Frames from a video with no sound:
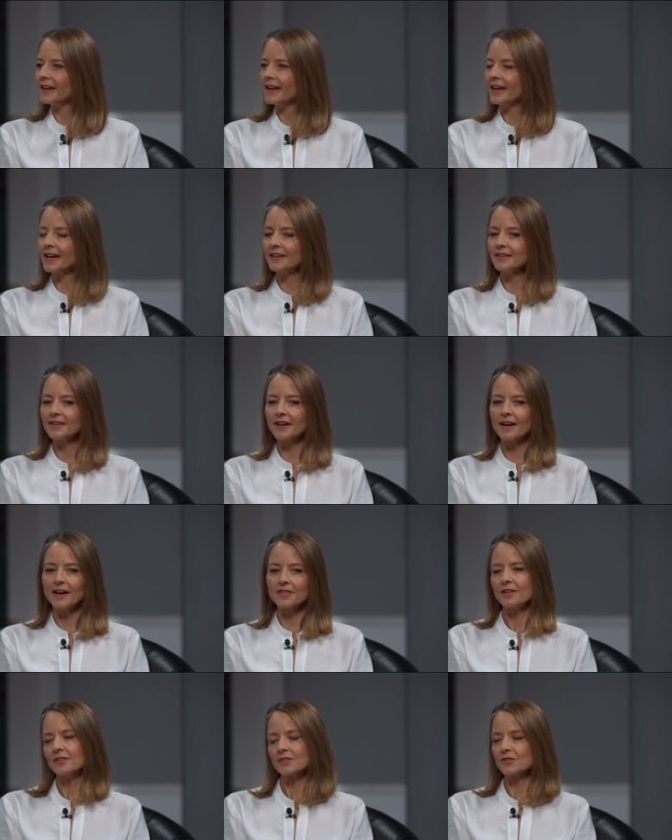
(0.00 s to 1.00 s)
And uh, I
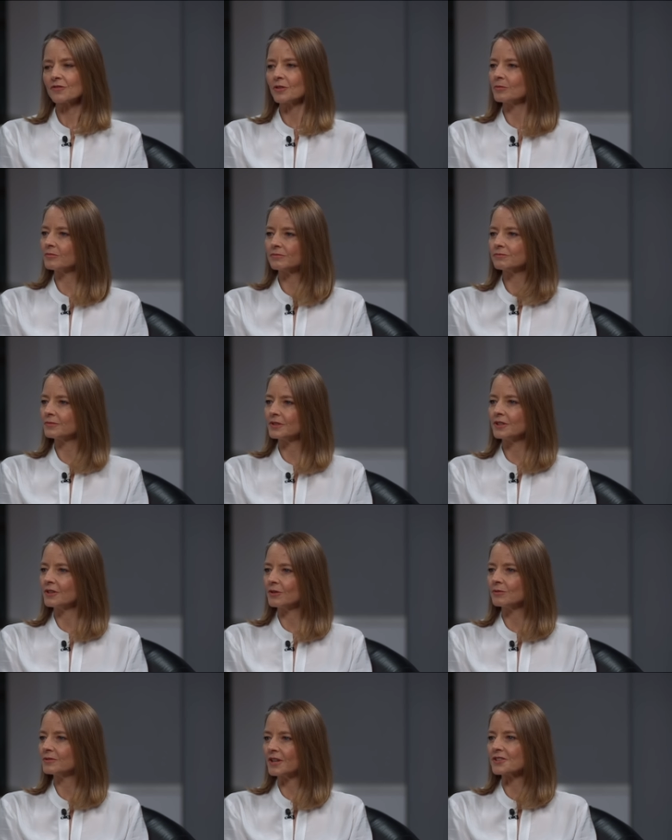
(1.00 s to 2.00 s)
think this film, you
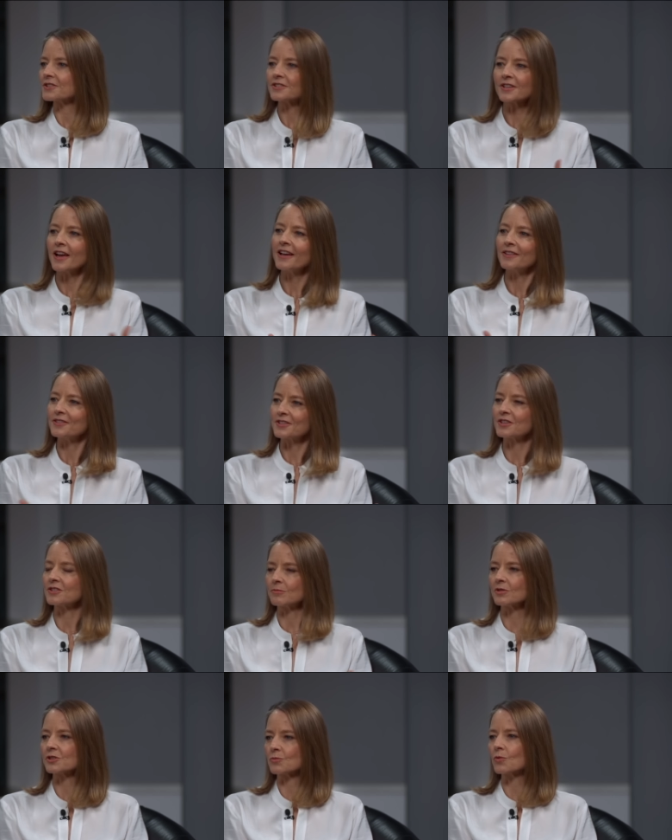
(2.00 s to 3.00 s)
know, doesn't say the
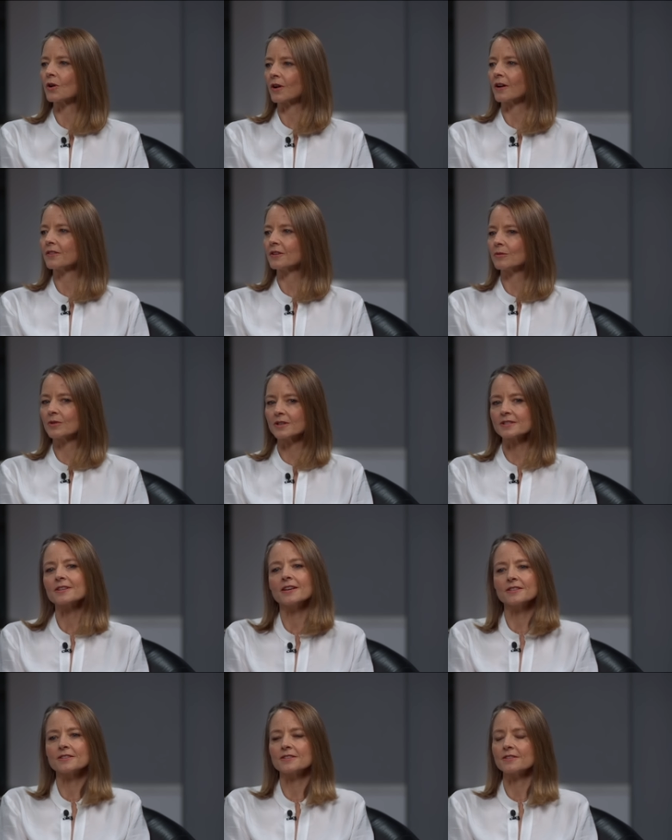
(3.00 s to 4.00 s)
system doesn't work. I think what it
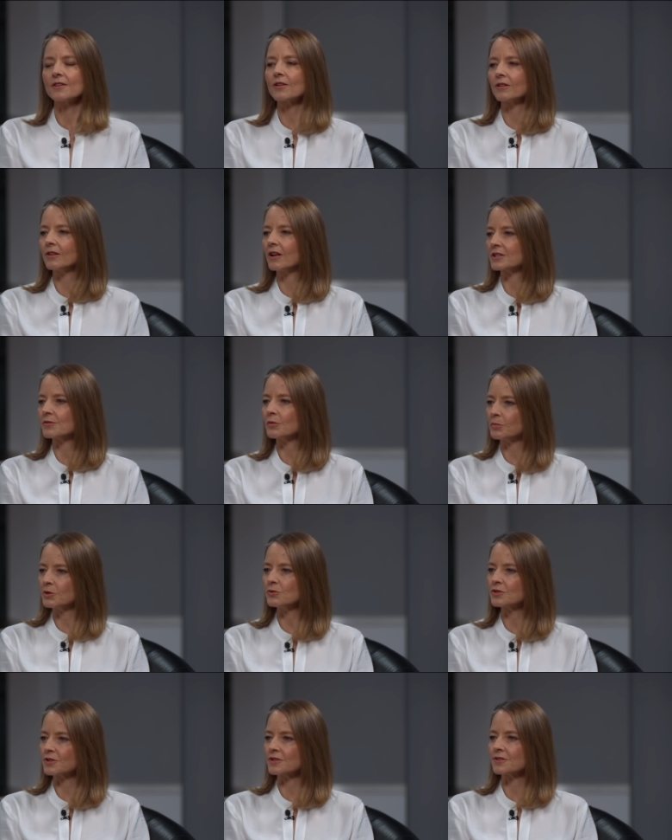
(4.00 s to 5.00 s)
says is there are lots of
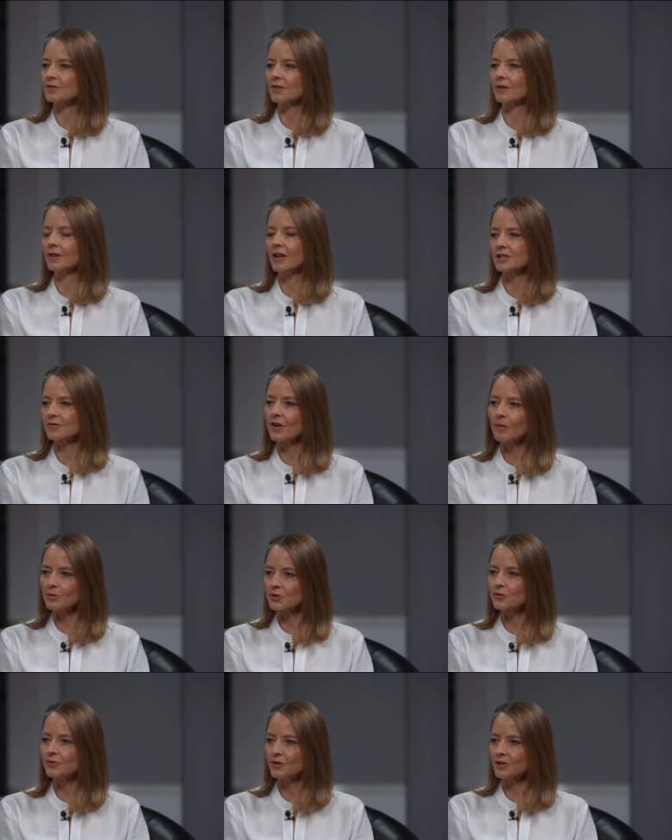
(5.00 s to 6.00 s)
abuses and there are lots of
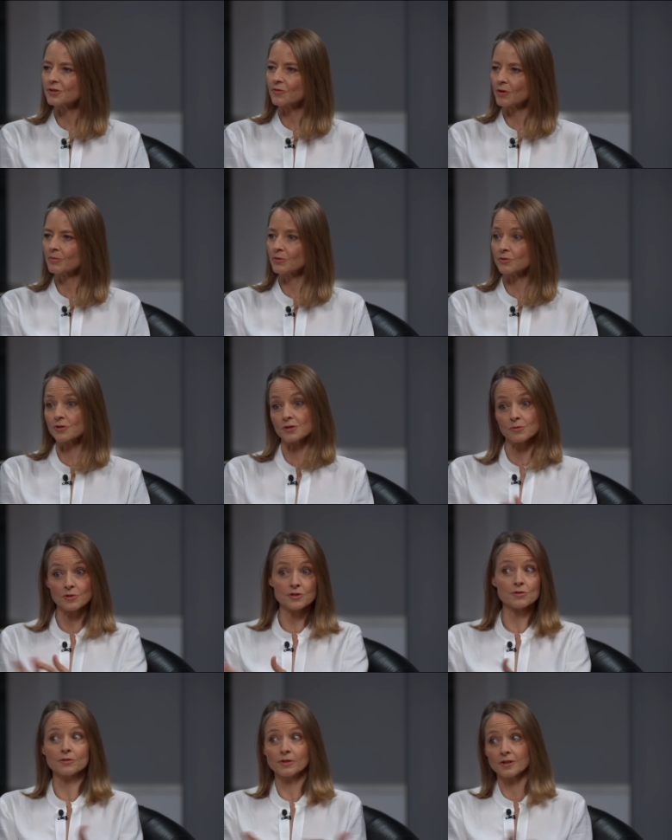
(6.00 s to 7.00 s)
opportunities for abuses. We
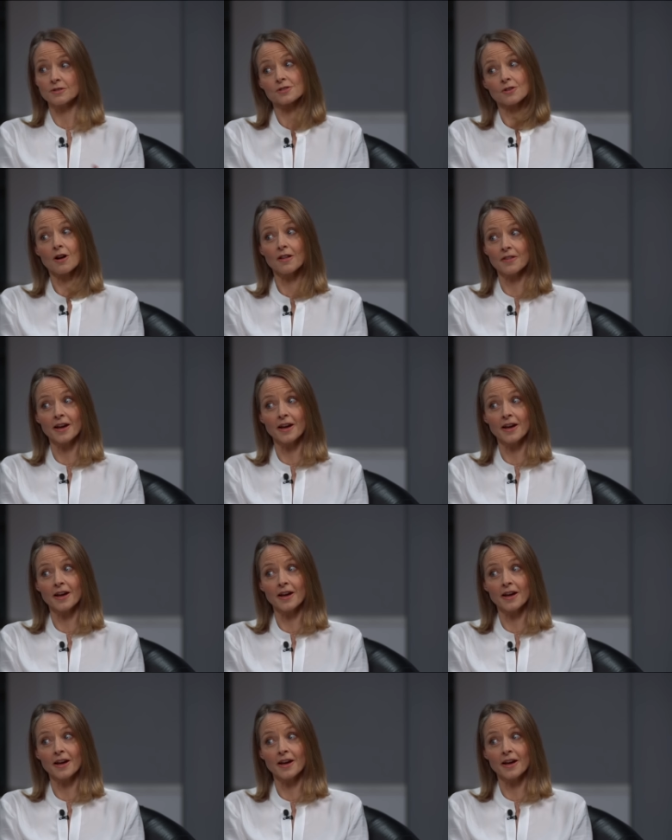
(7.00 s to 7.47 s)
certainly saw